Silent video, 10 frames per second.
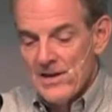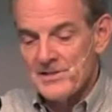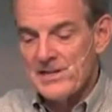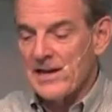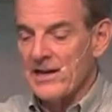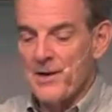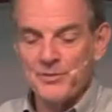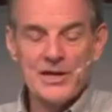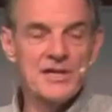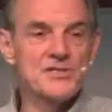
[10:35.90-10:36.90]
The second
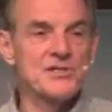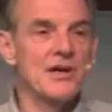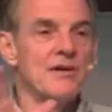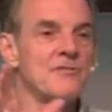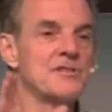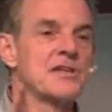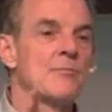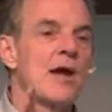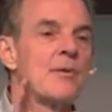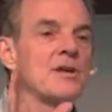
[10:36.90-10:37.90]
application of this
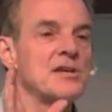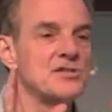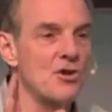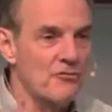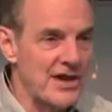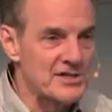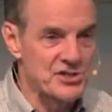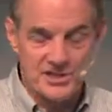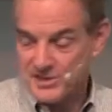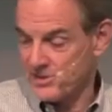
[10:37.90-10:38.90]
commandment is no
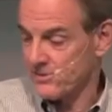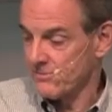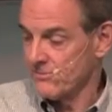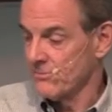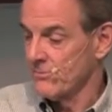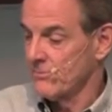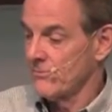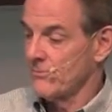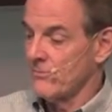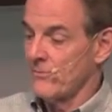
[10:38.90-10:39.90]
vengeance.
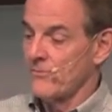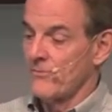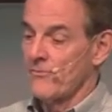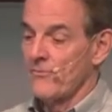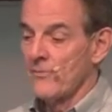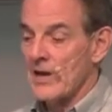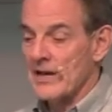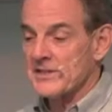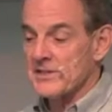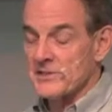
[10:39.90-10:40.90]

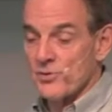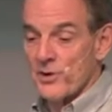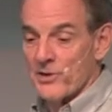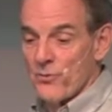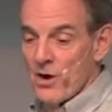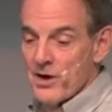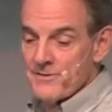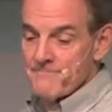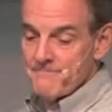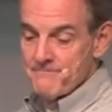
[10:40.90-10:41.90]
Exodus
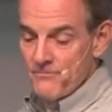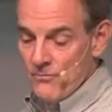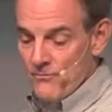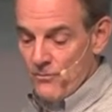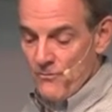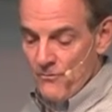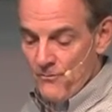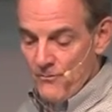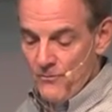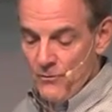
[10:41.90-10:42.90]
21.
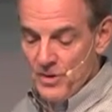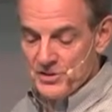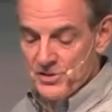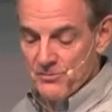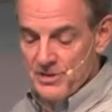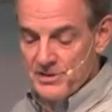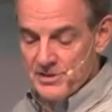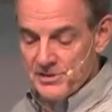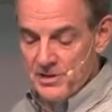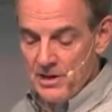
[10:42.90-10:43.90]
Why don't you read
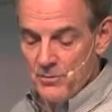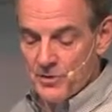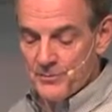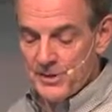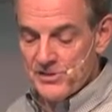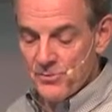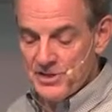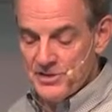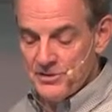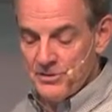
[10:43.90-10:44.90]
this uh, with me,
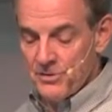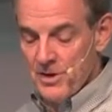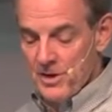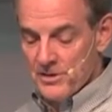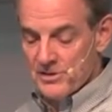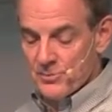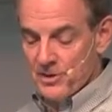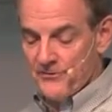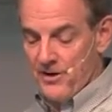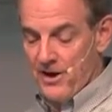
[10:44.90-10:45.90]
22 to
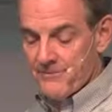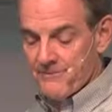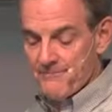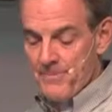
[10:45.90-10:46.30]
25.